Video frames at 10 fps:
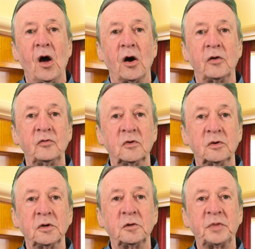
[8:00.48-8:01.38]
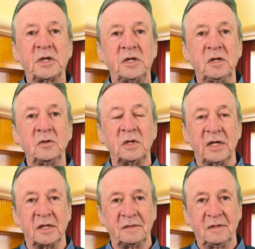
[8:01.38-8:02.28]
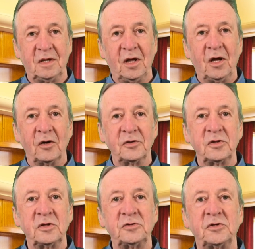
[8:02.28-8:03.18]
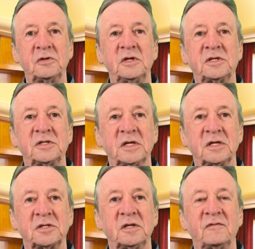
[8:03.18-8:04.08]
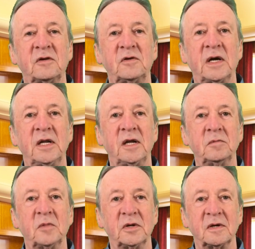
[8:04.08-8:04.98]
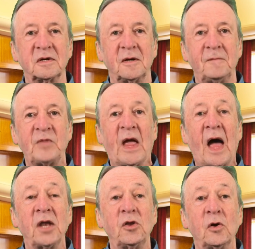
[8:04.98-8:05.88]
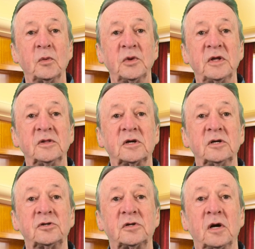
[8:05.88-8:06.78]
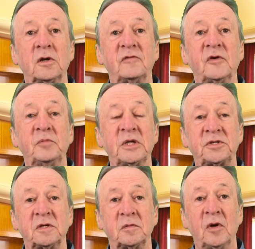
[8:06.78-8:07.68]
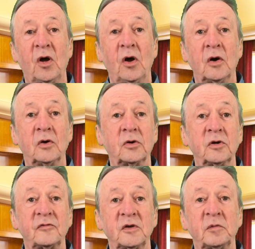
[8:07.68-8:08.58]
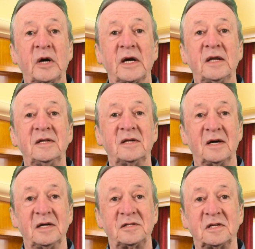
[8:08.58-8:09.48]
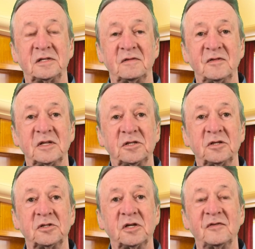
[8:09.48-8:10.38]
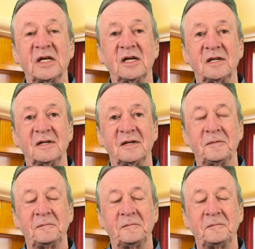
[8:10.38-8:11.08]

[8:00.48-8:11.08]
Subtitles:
a royal peculiar under the jurisdiction of the reigning monarch and not within the control of a bishop or governed by any diocese of the Church of England.